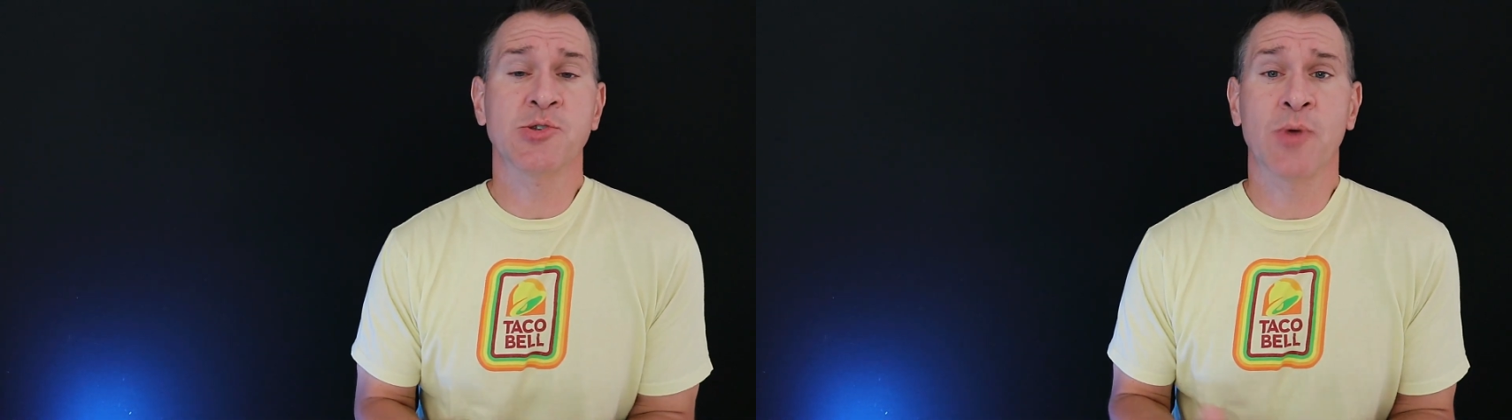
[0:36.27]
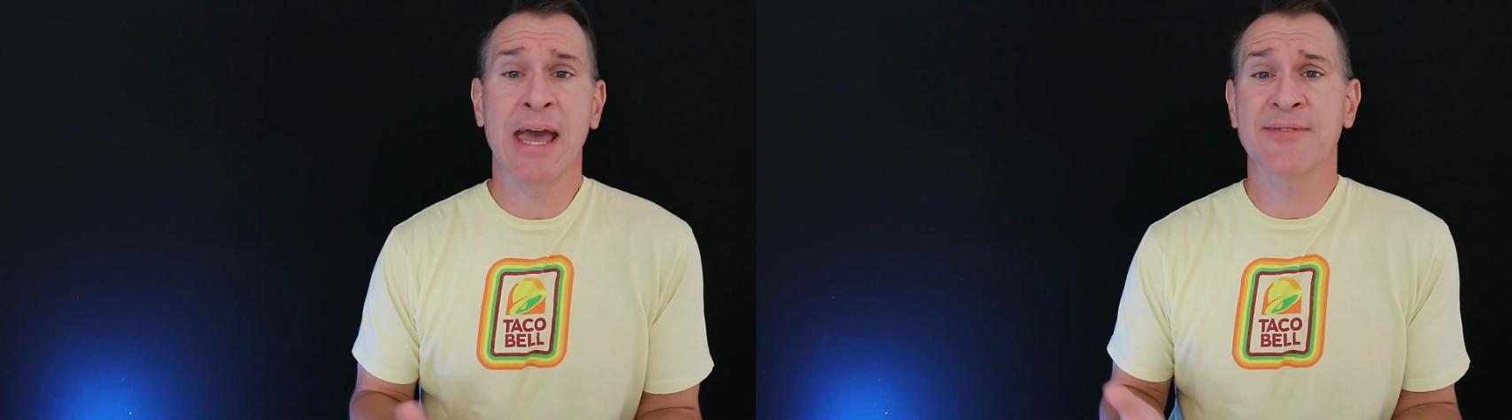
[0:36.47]

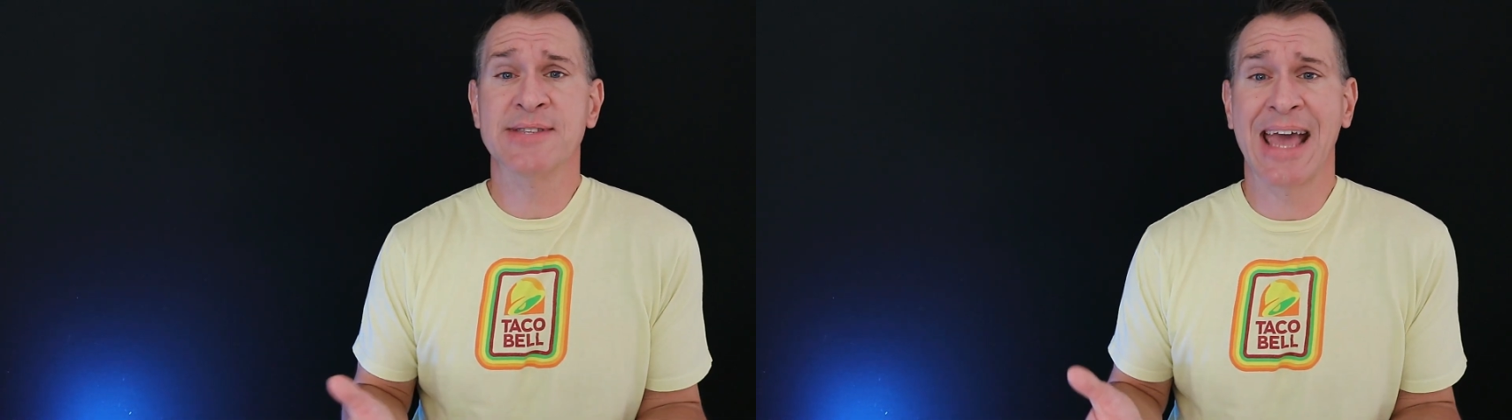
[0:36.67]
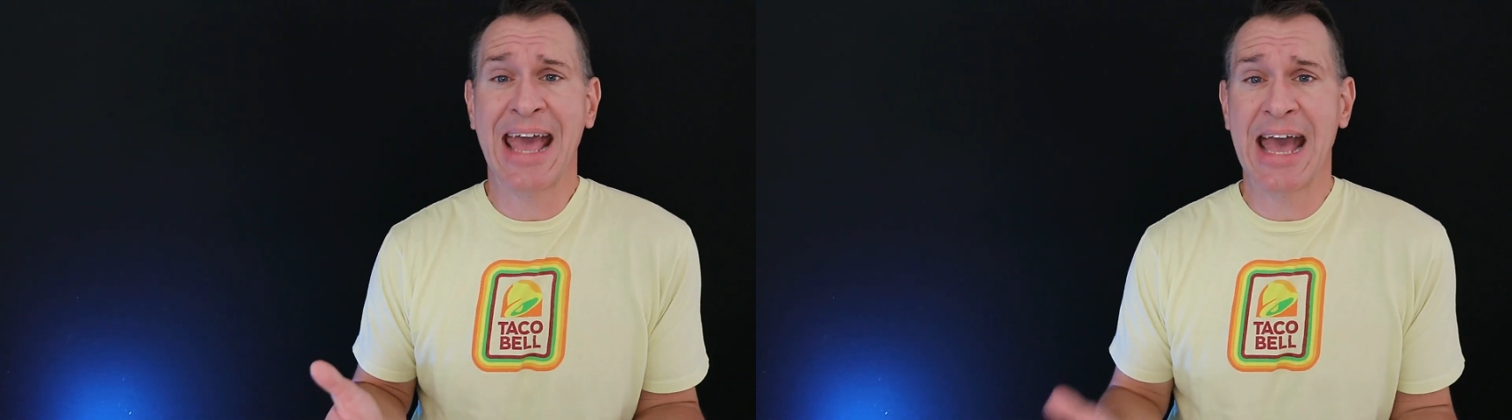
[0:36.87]
you have
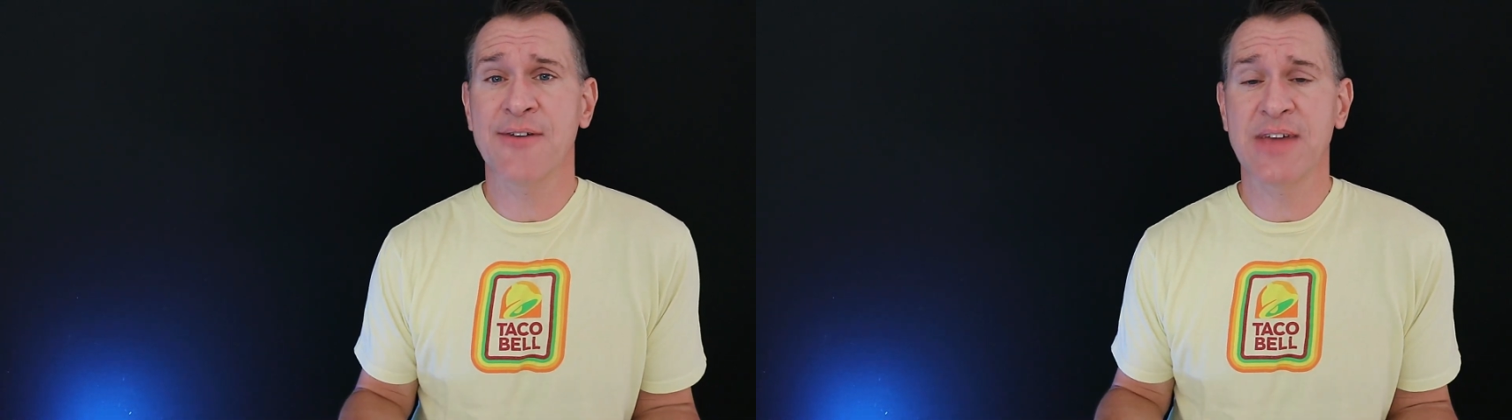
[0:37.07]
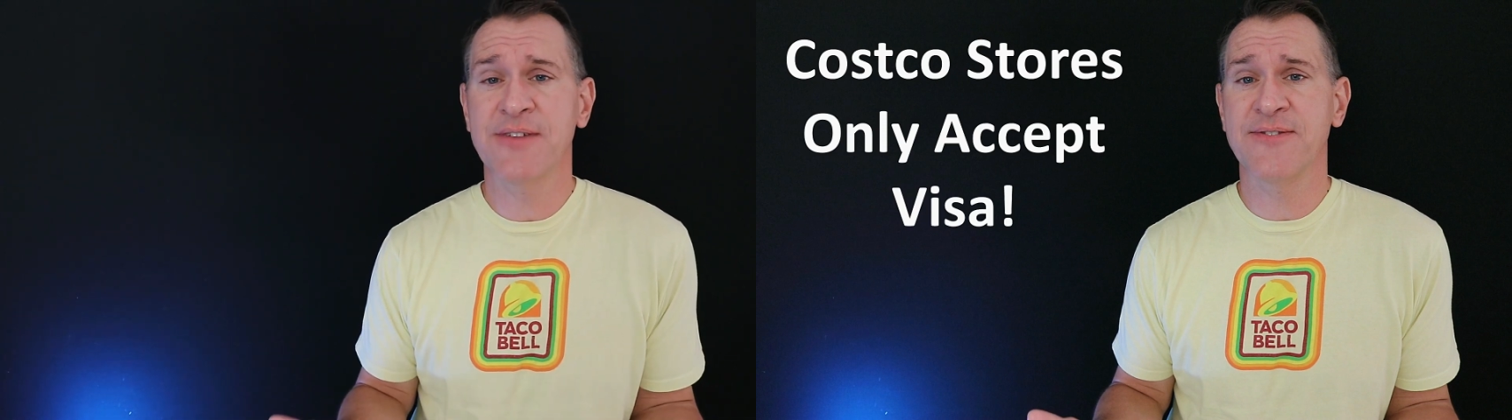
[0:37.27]
to
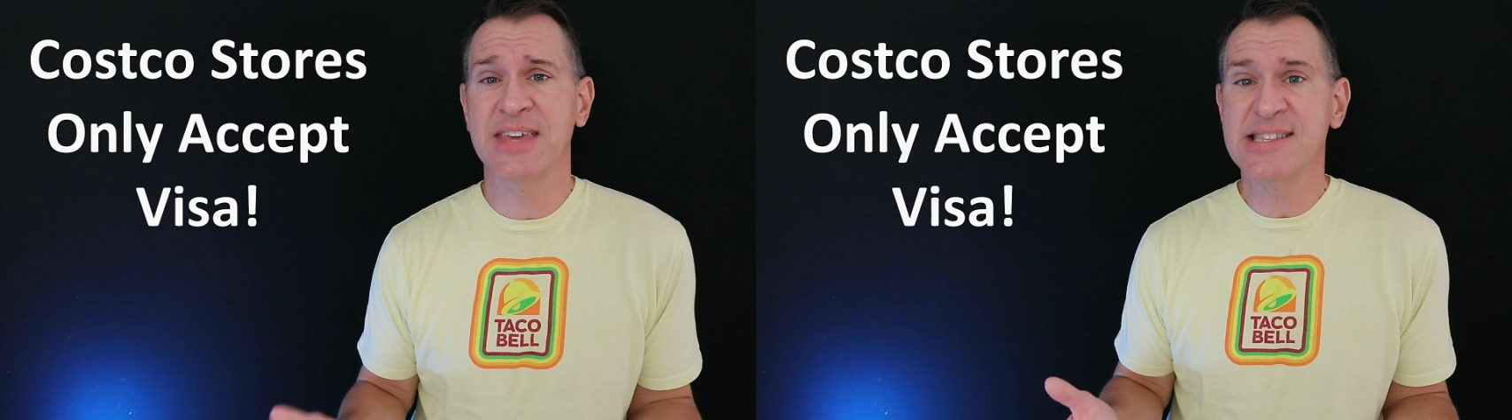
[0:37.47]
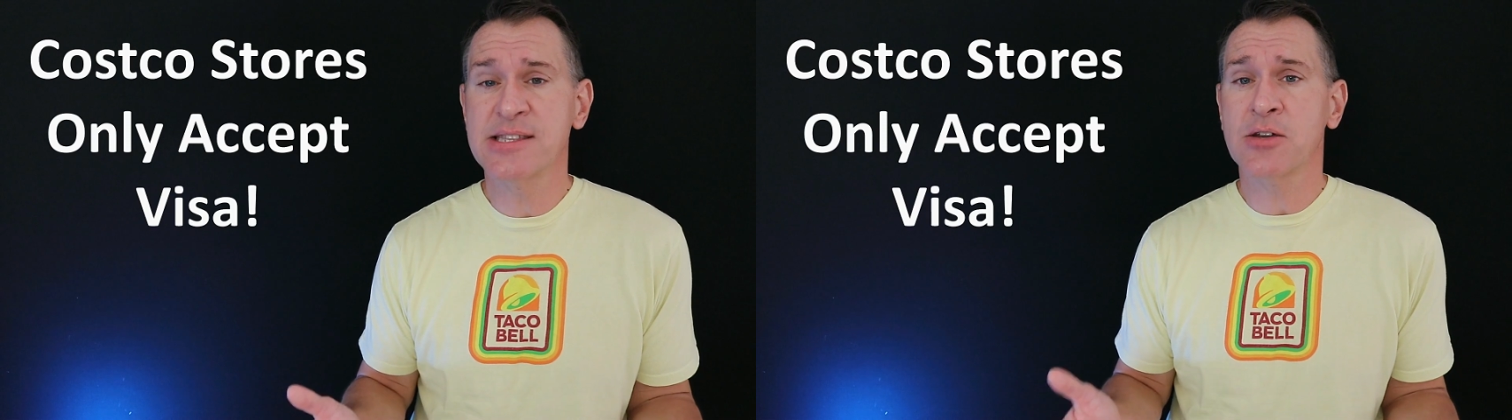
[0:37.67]
have a
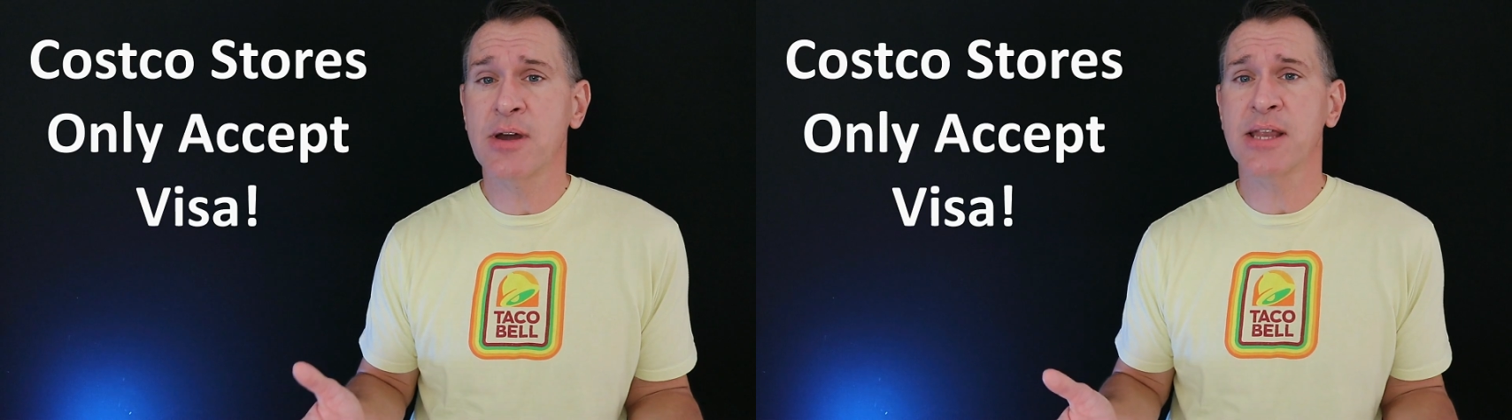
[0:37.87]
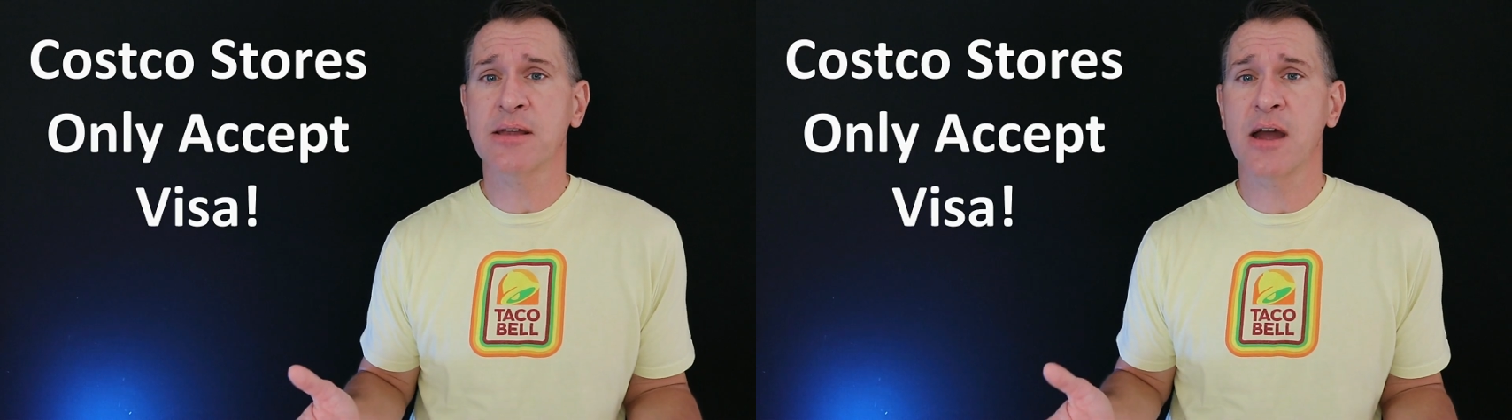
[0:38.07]
Visa
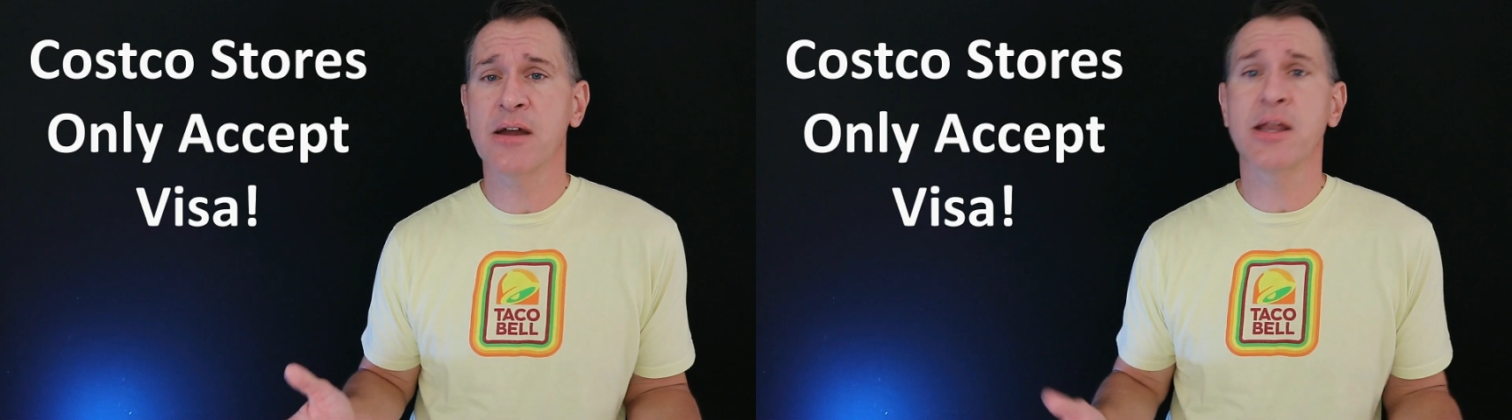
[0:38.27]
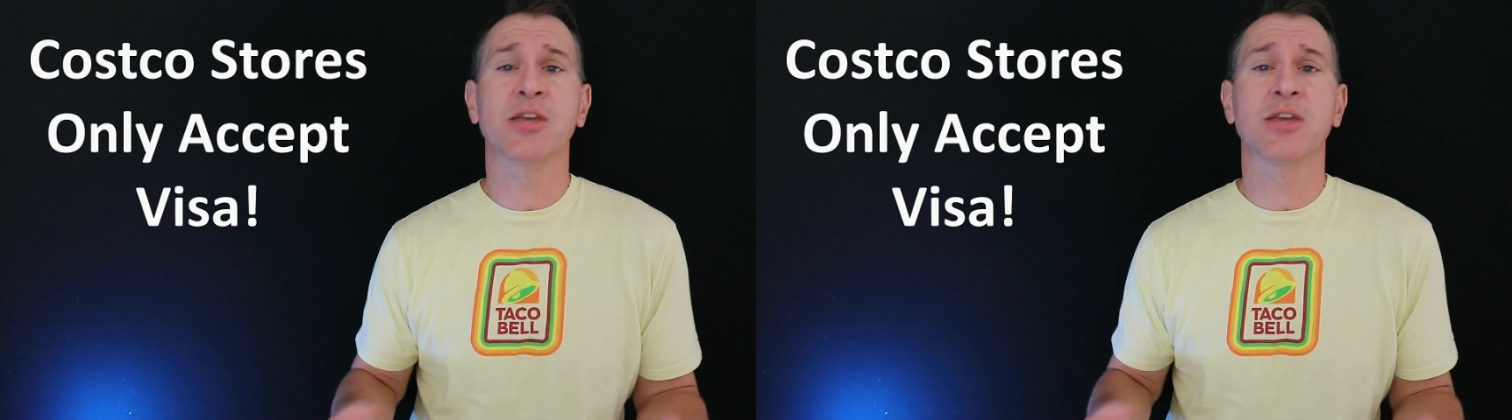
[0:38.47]
credit card.